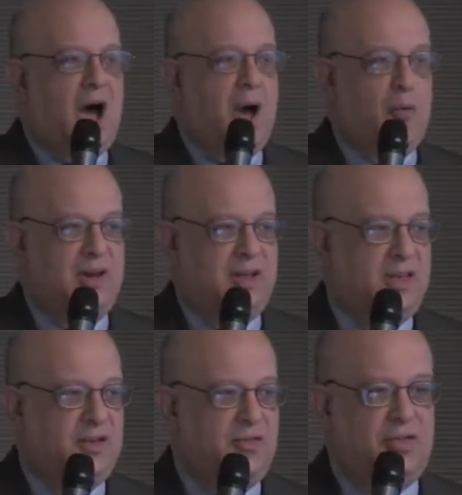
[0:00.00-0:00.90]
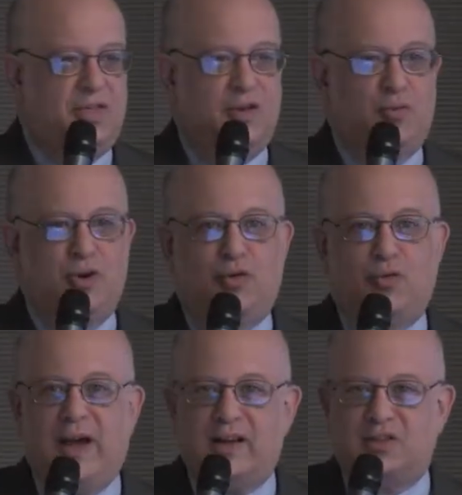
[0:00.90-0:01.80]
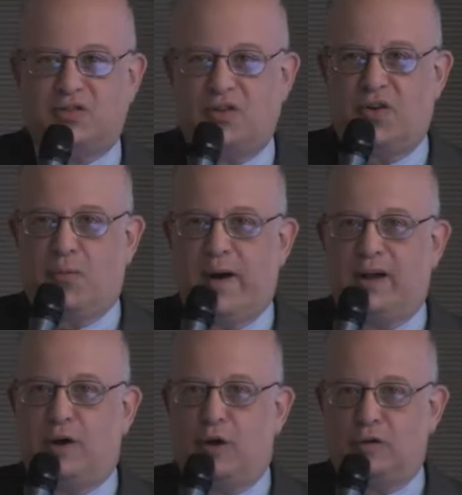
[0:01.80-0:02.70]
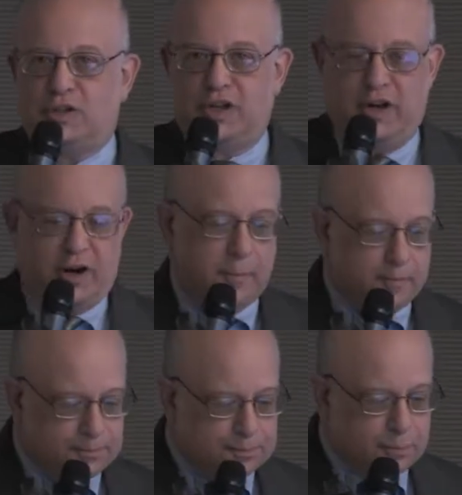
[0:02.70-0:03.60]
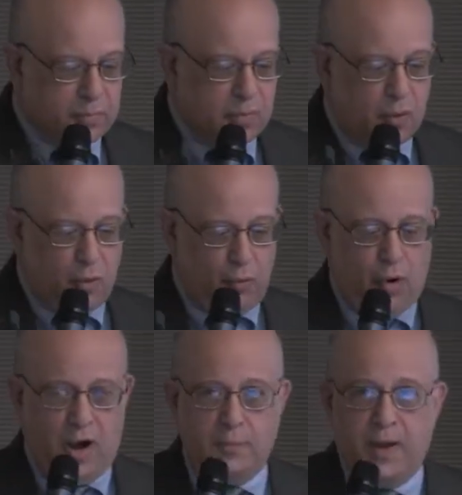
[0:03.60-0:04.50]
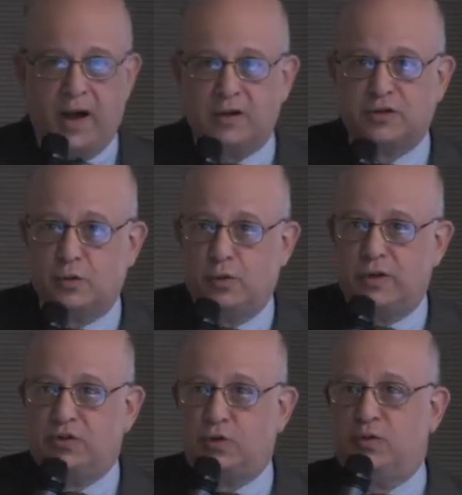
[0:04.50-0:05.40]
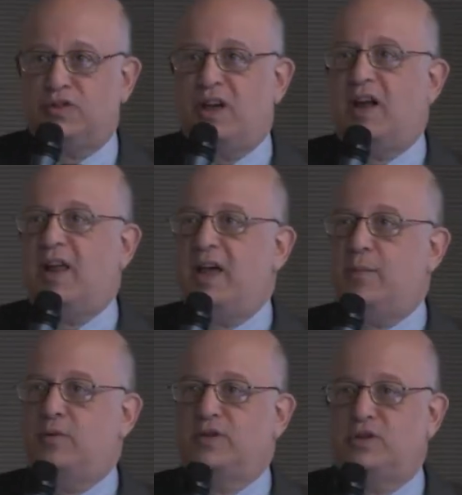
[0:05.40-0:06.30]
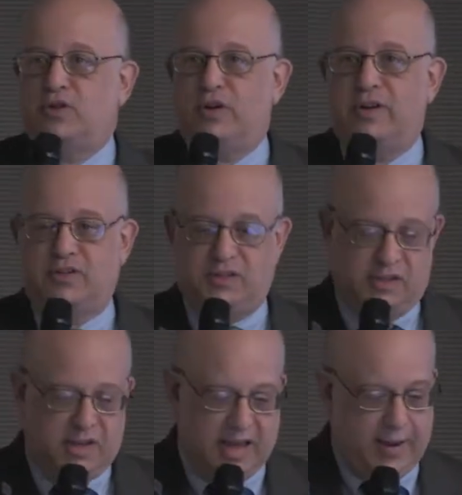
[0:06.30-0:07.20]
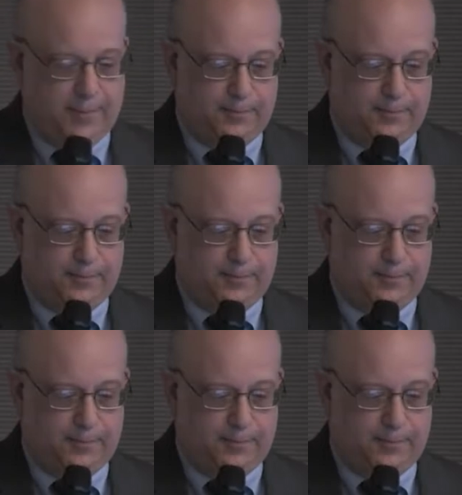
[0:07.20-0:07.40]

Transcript: I want to give the regrets of my co-chair, Ron Poutrowitz, who was not able to join us today.